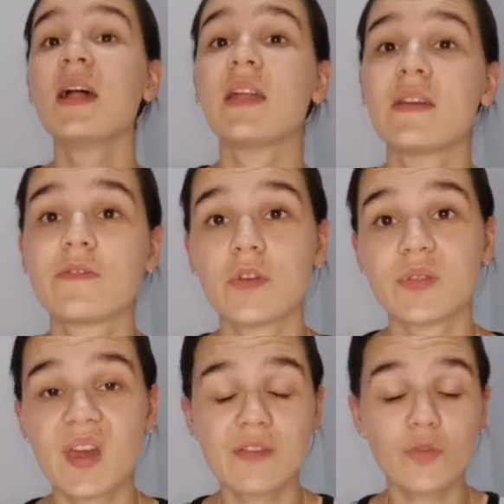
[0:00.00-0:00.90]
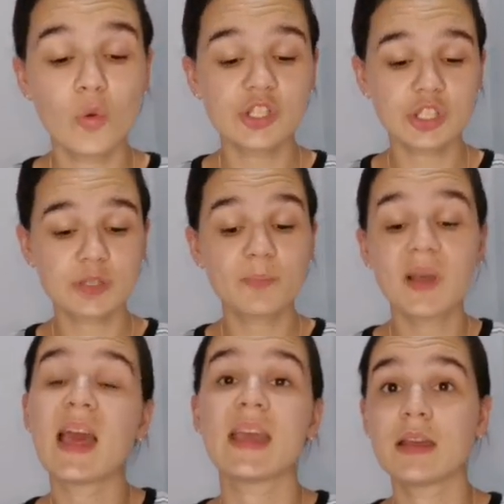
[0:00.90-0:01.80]
They've always just
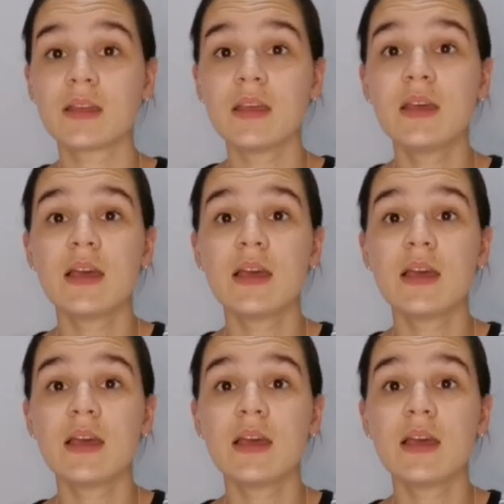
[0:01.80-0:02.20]
played,